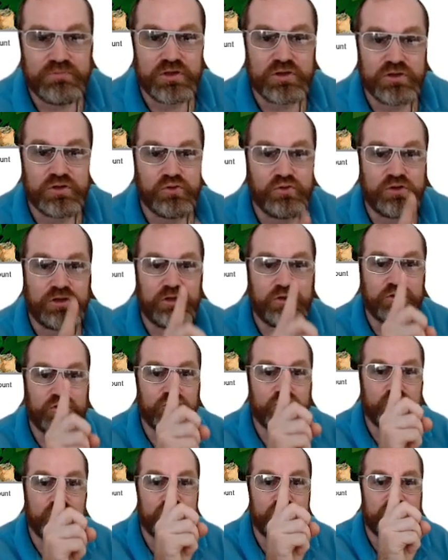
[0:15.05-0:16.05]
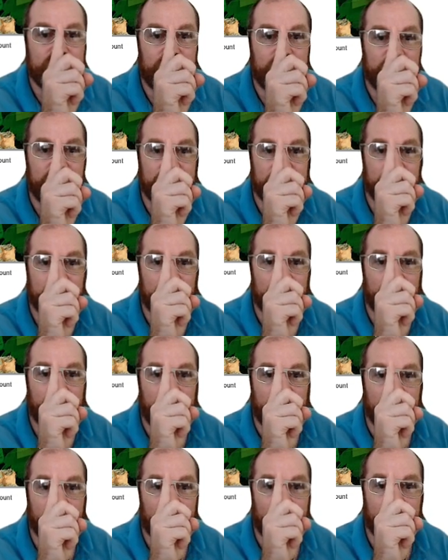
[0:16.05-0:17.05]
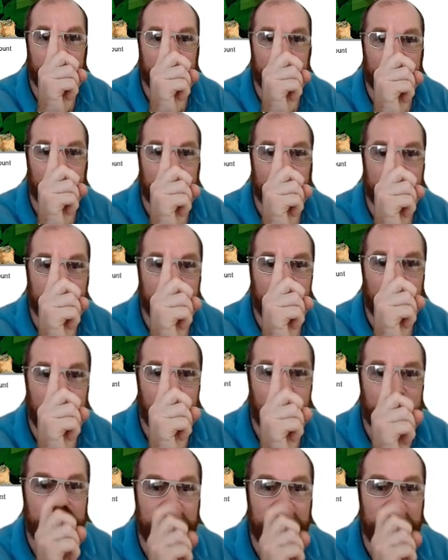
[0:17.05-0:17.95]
You can use the link you find up there right now,